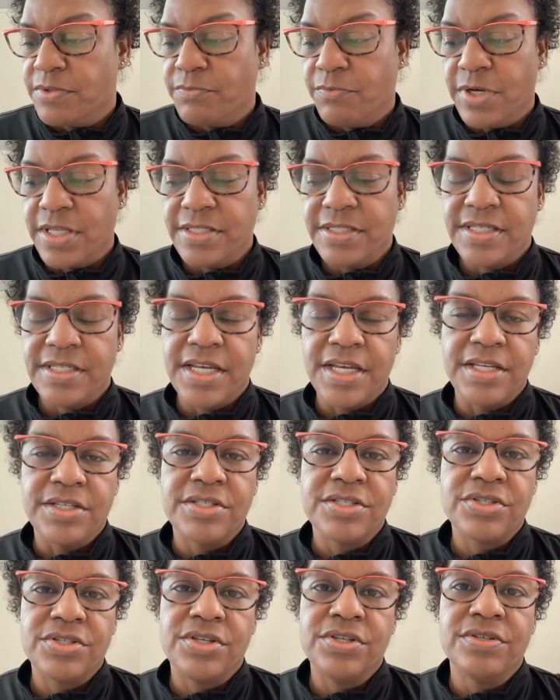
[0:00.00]
with
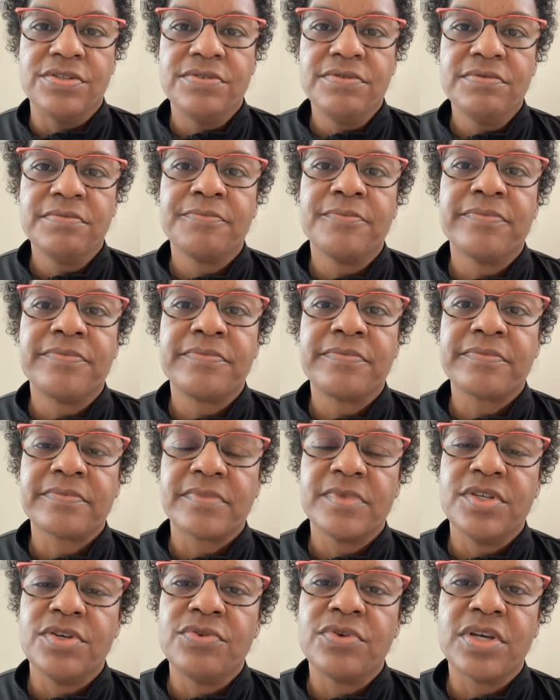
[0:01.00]
stage 2,
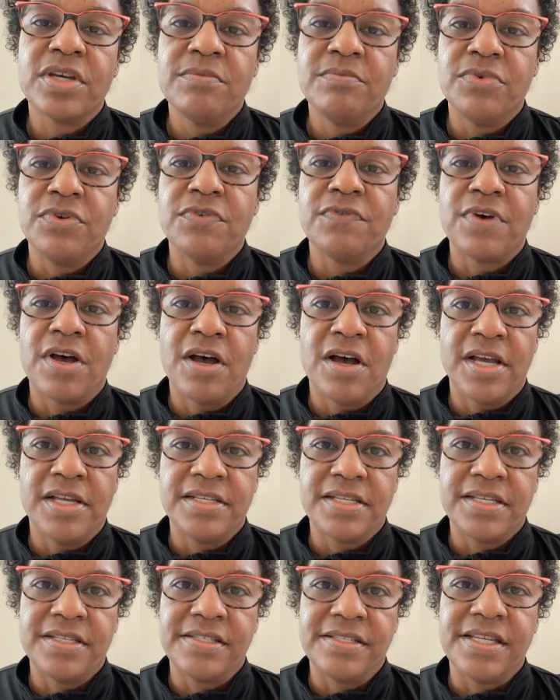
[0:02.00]
you can move on
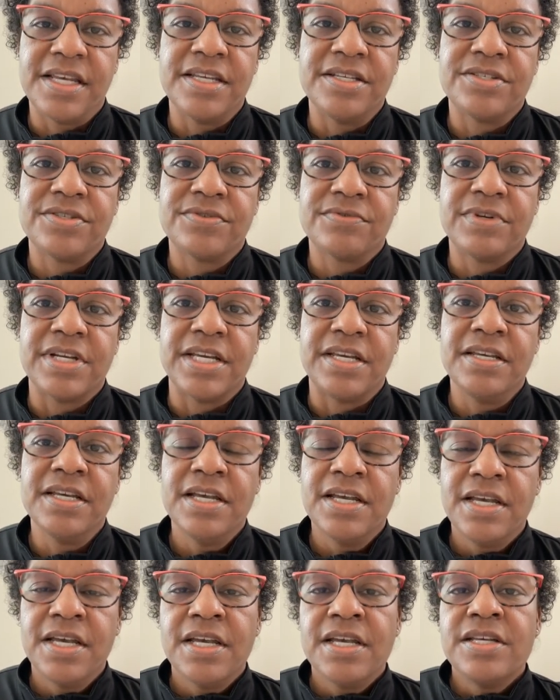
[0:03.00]
to stage 3.
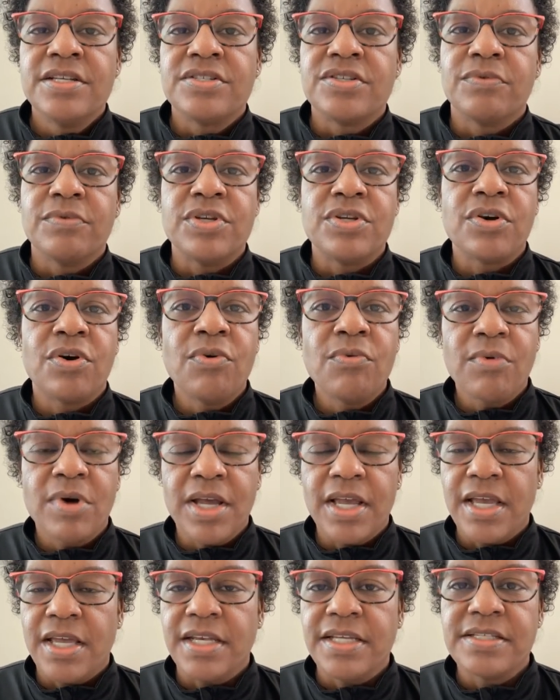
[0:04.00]
So we don't
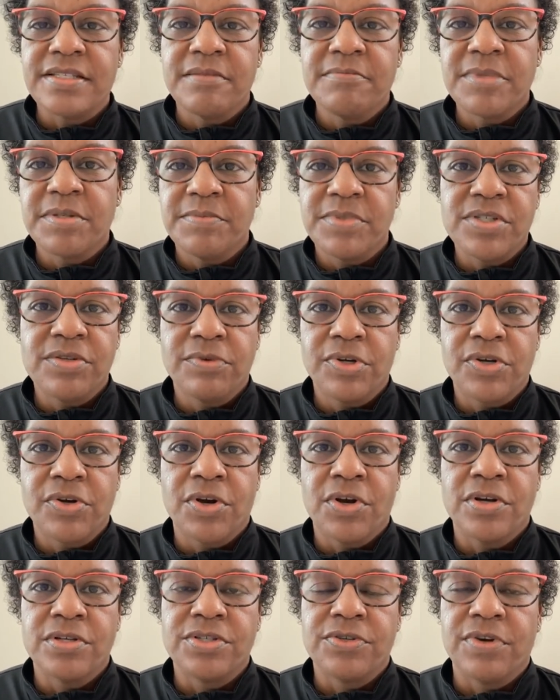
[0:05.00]
want any symptoms to
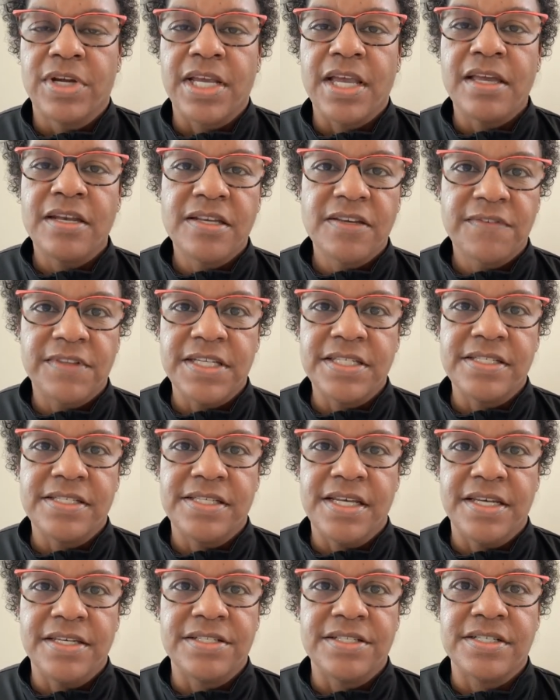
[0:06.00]
recur during any of these
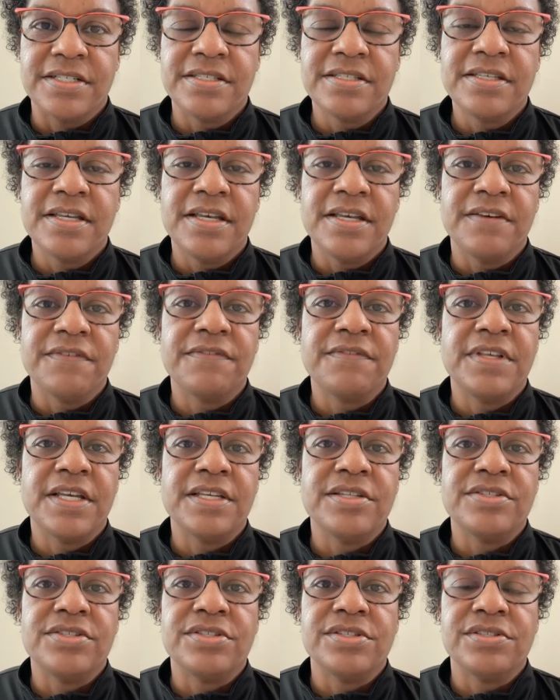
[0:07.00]
stages. If they
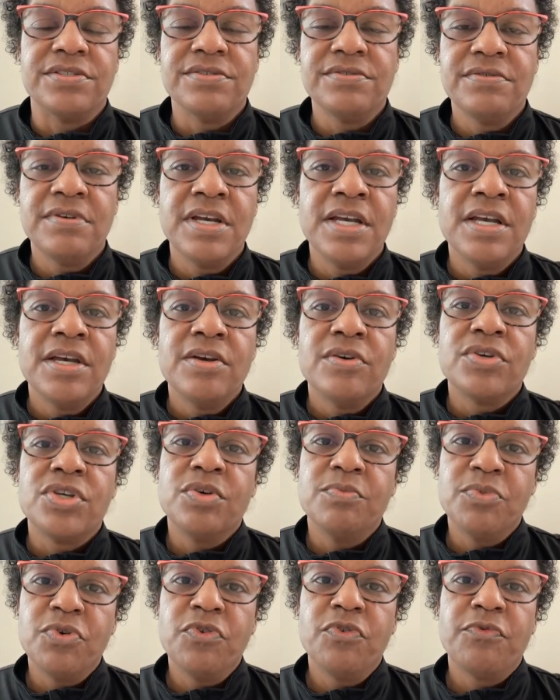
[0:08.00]
do, you
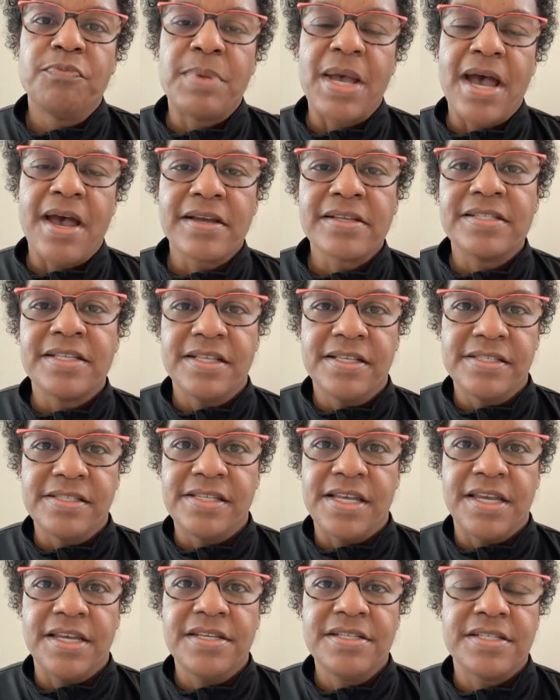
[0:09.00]
move back to the
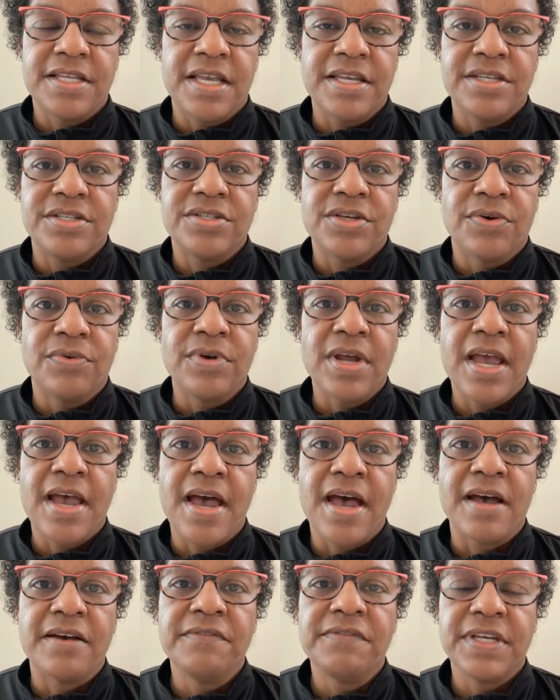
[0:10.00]
stage that you don't
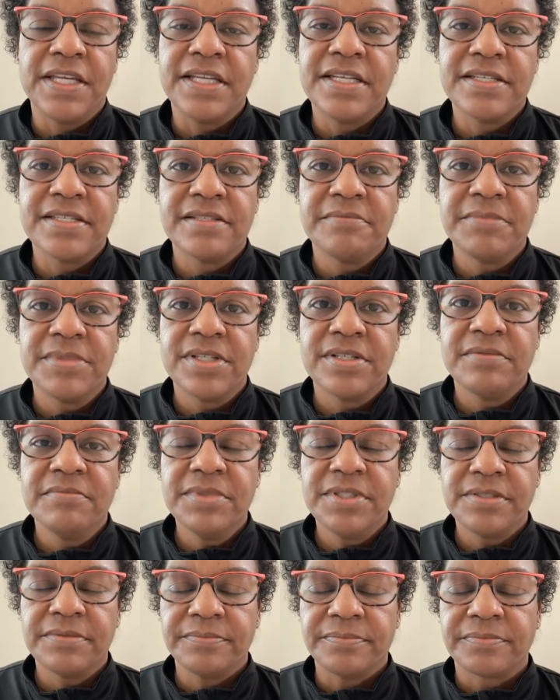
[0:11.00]
have any
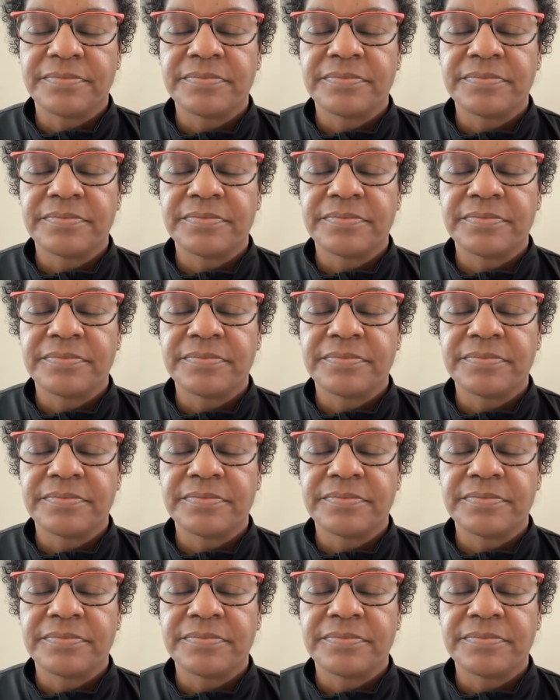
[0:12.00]
symptoms,